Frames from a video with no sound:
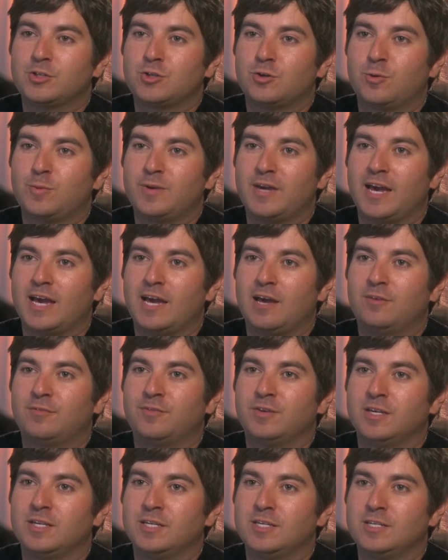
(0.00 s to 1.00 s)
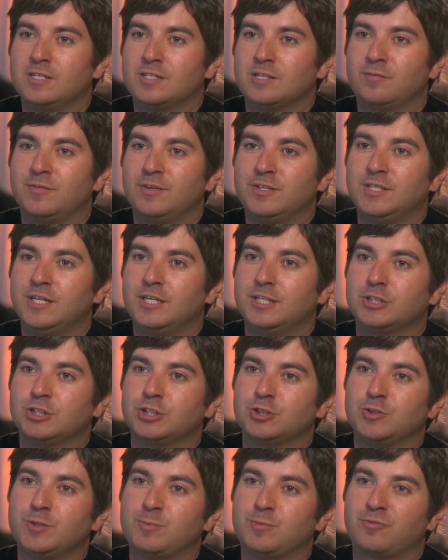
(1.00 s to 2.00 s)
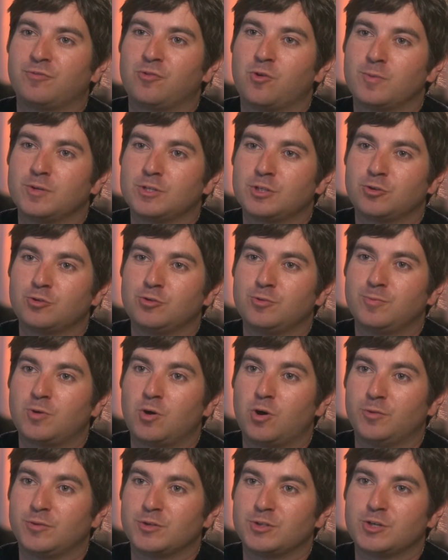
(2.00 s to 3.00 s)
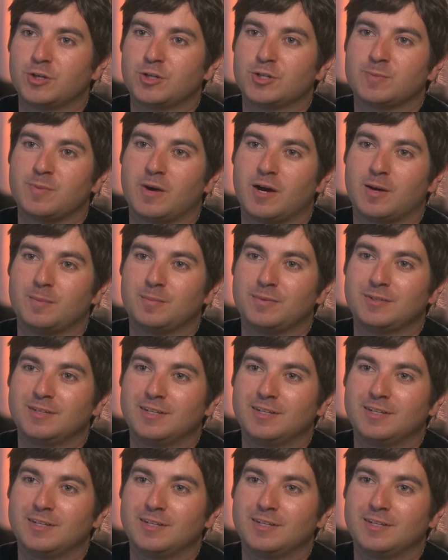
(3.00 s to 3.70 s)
story we have is of a Yiddish street performance group called the Sukkos Mob.